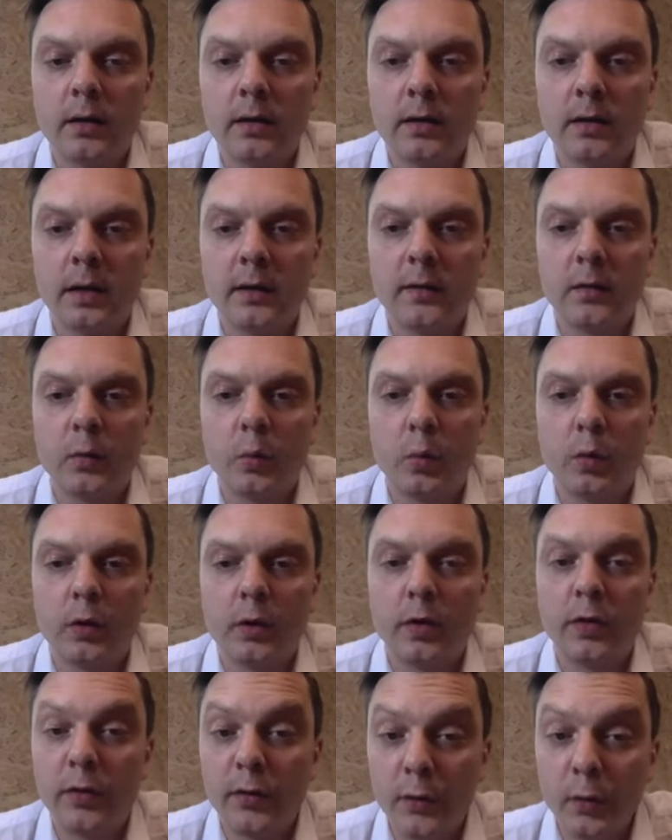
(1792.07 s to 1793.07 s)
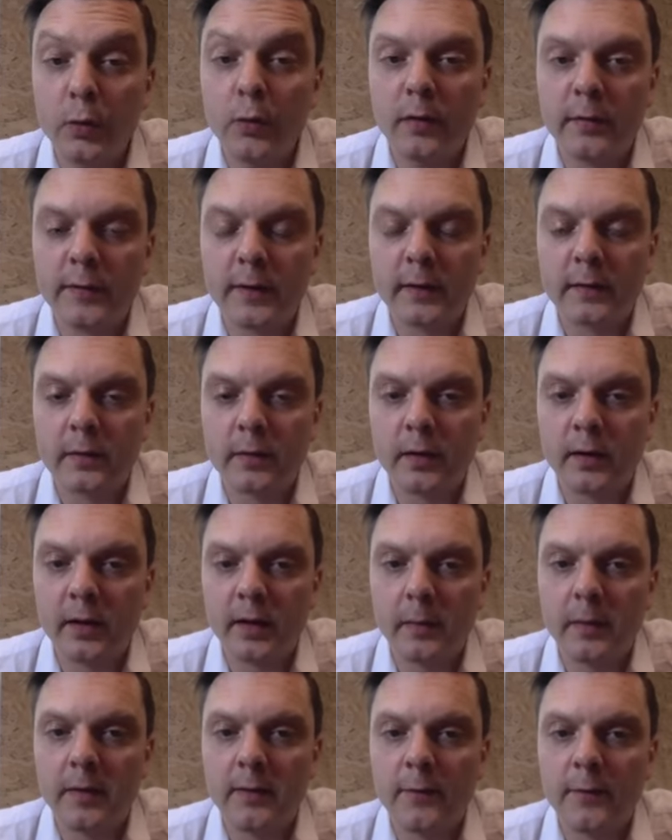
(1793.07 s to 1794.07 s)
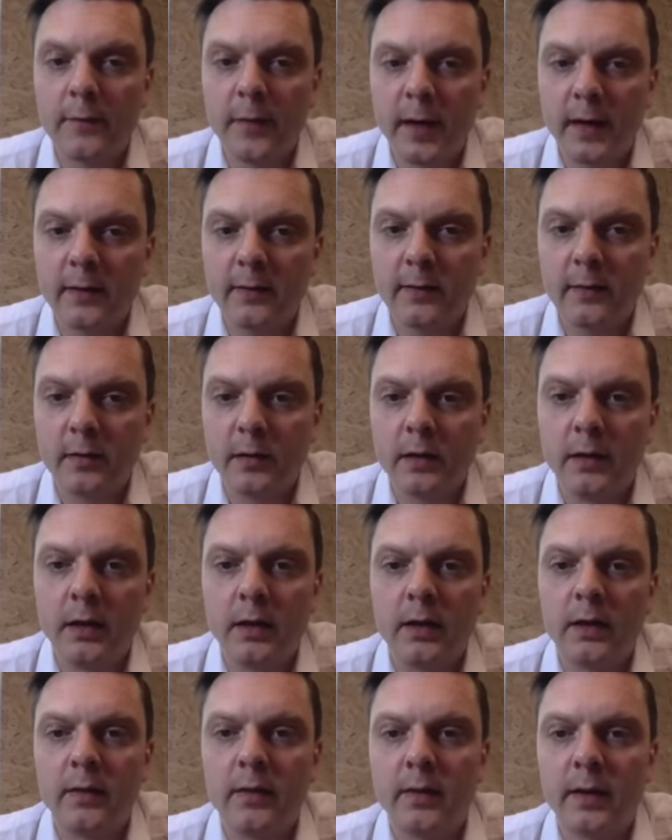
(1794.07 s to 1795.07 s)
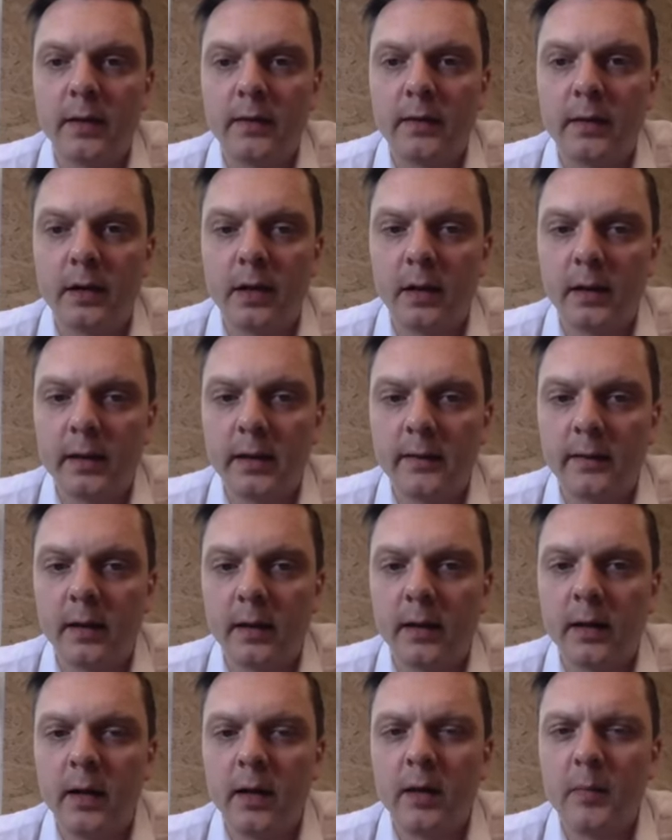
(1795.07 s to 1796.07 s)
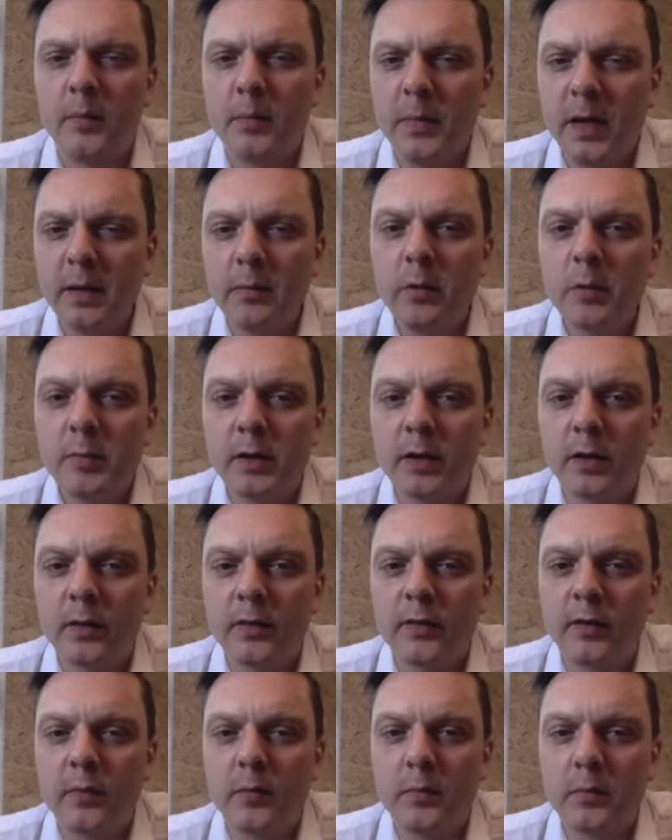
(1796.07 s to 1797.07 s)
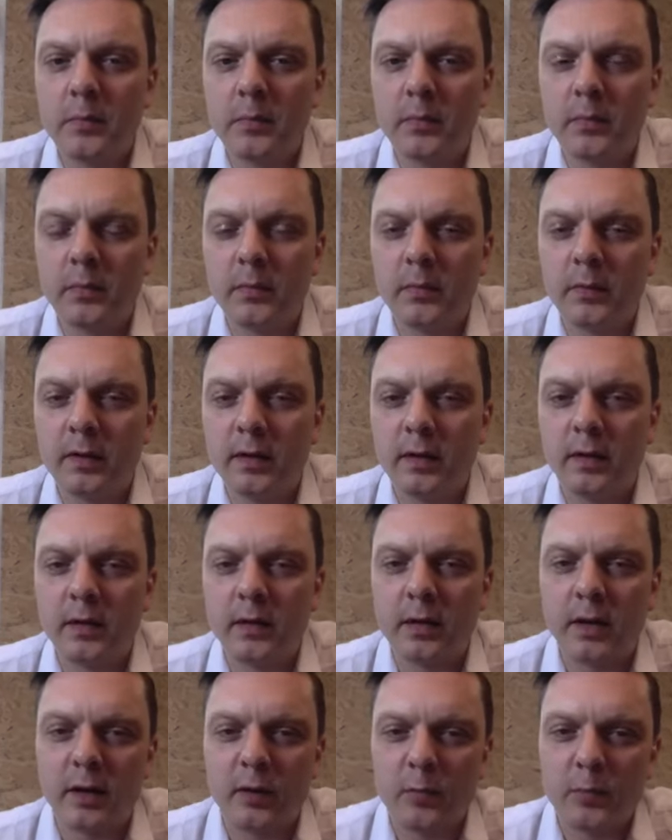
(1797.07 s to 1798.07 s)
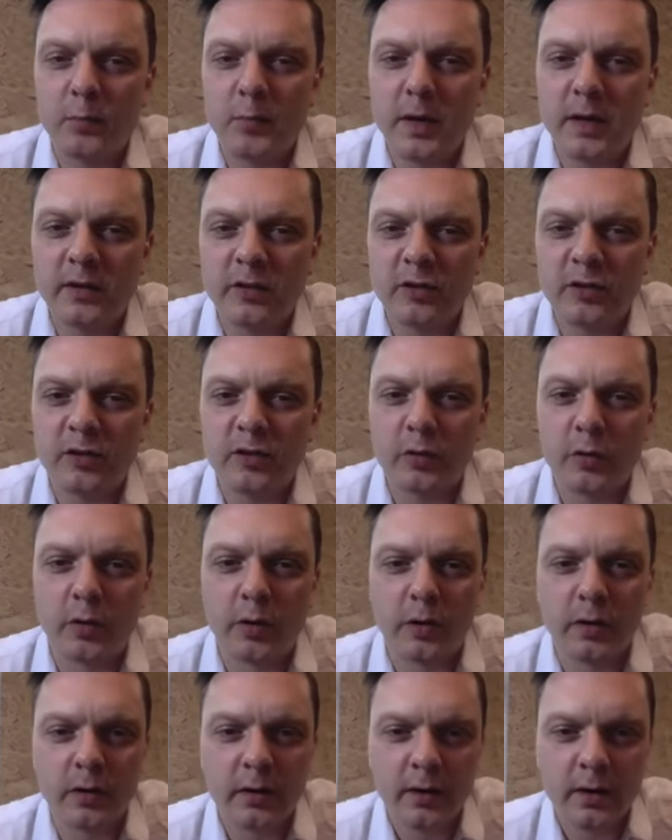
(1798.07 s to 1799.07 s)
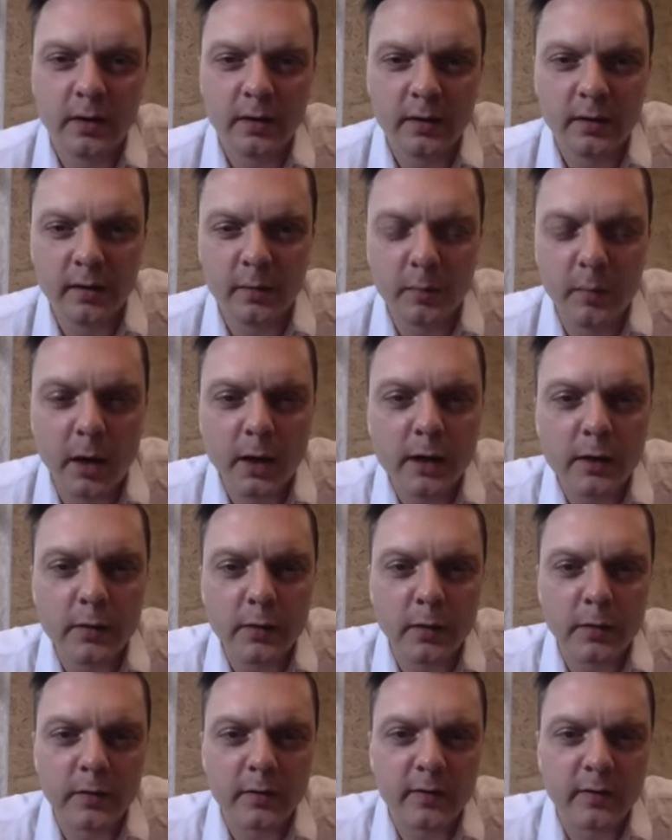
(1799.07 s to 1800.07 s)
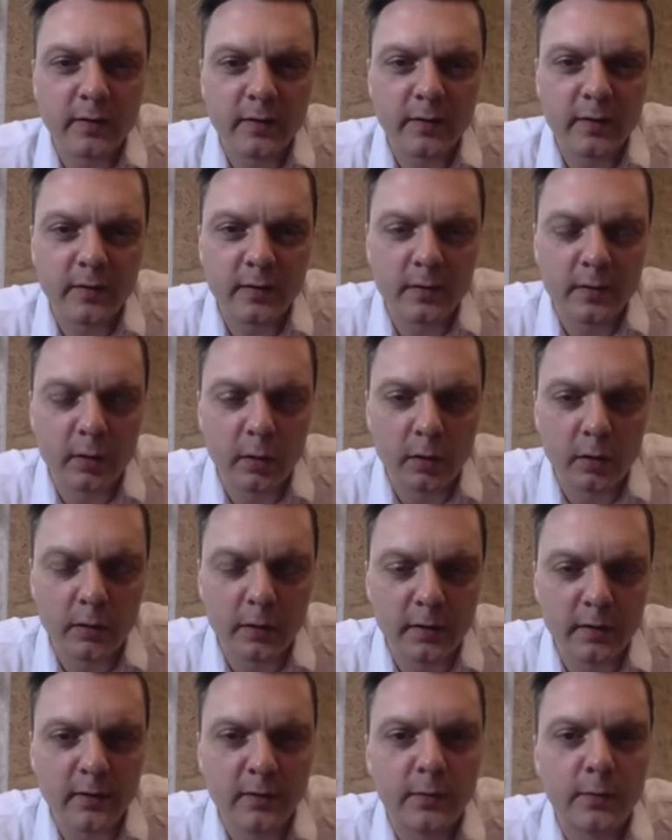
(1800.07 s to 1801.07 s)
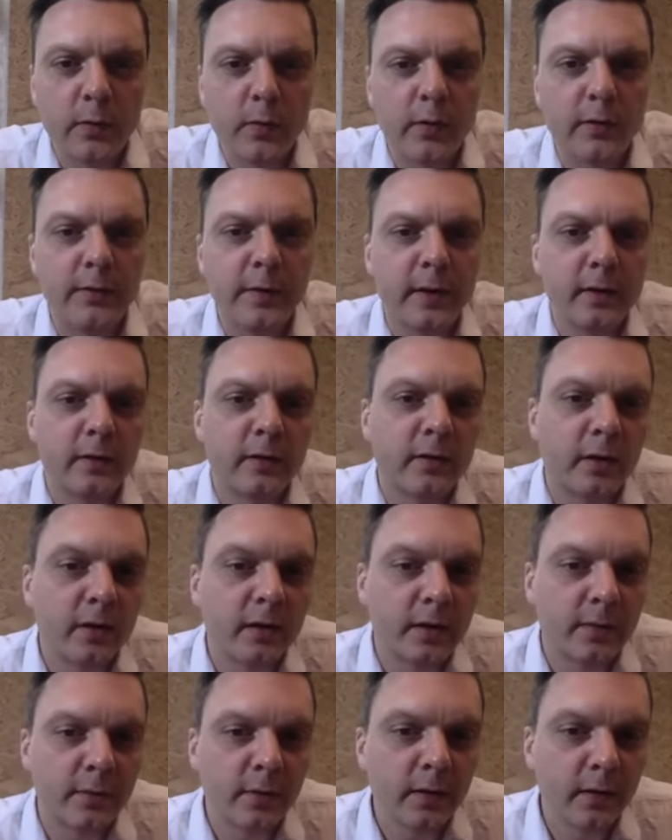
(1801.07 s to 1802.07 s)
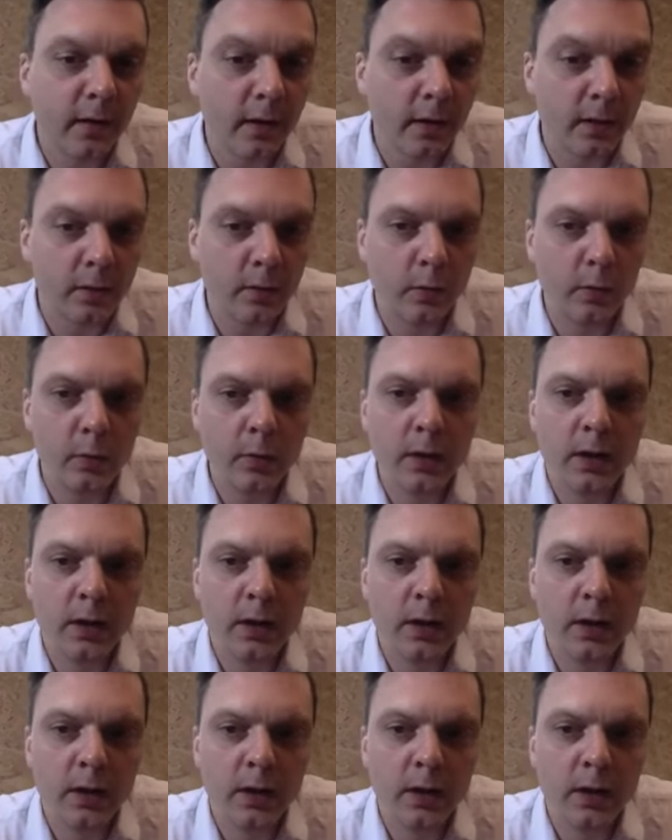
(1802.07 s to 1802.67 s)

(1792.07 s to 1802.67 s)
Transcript: get the water through the filter a little bit faster than the Colita. Maybe because the kind of mesh or the microns tolerance for the filters are different, I don't know.